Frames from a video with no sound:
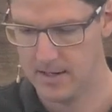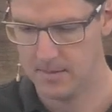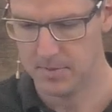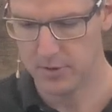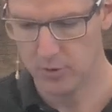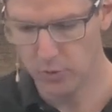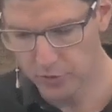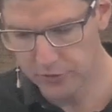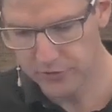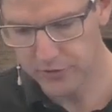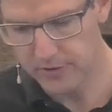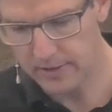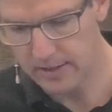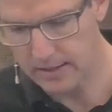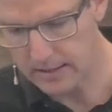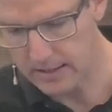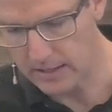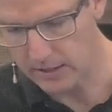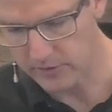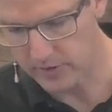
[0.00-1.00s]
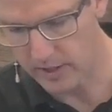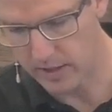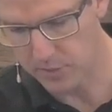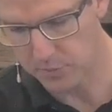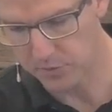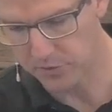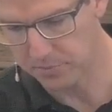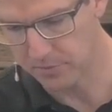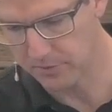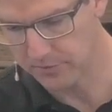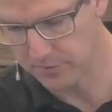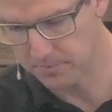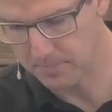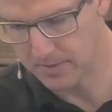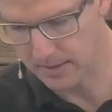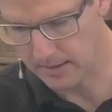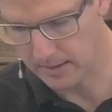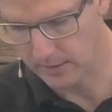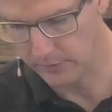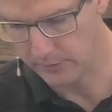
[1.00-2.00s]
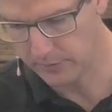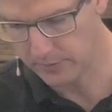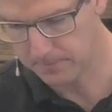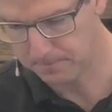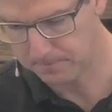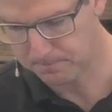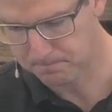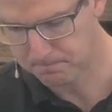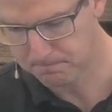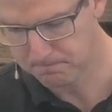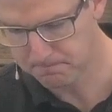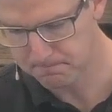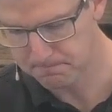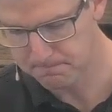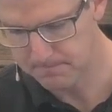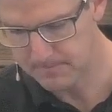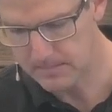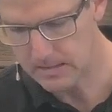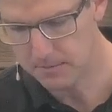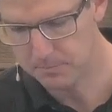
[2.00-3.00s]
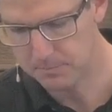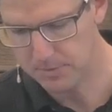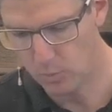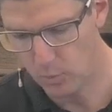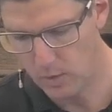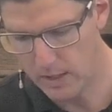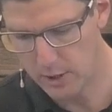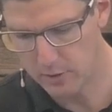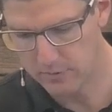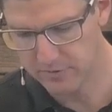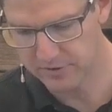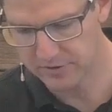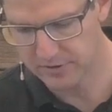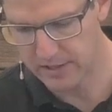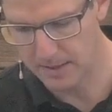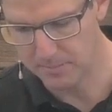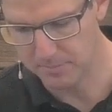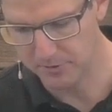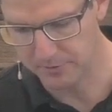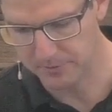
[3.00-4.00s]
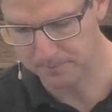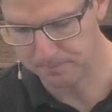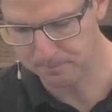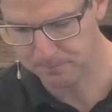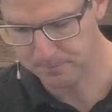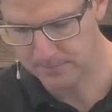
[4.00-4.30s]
but it also neglects other responsibilities. Beware of escapism.